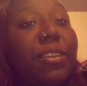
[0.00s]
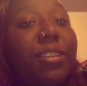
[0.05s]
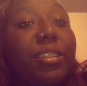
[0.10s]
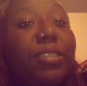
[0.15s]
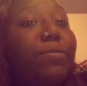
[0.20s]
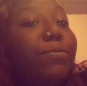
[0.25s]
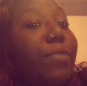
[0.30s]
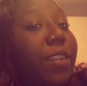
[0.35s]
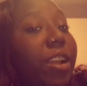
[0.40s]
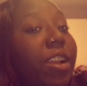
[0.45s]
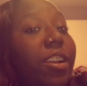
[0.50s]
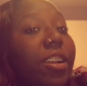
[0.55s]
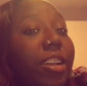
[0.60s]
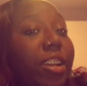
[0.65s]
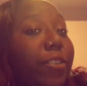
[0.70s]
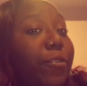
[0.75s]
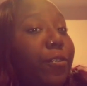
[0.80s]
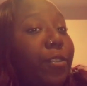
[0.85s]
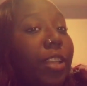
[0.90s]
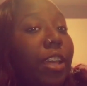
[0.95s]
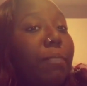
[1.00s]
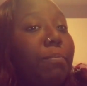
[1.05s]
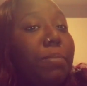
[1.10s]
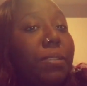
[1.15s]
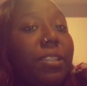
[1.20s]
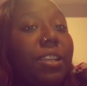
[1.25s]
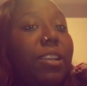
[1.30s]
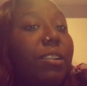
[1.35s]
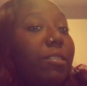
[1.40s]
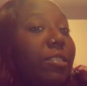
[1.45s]
It's very good if you like
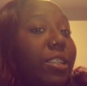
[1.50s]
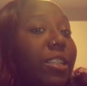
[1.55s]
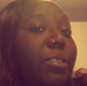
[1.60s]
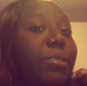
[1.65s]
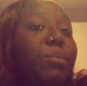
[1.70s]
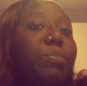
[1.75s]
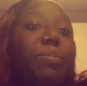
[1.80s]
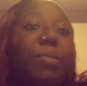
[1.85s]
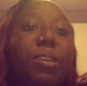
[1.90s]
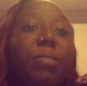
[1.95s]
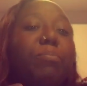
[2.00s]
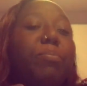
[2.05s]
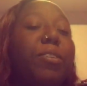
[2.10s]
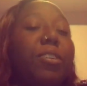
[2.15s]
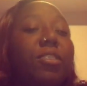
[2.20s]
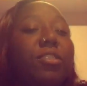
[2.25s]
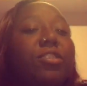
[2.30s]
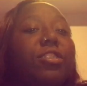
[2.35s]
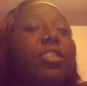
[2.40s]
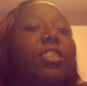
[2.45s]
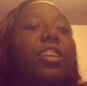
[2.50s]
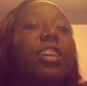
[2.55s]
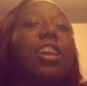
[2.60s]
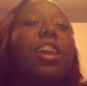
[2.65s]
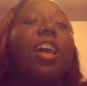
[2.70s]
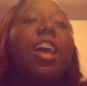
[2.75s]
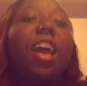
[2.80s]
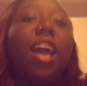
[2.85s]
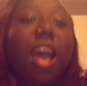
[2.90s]
potato chips, but personally,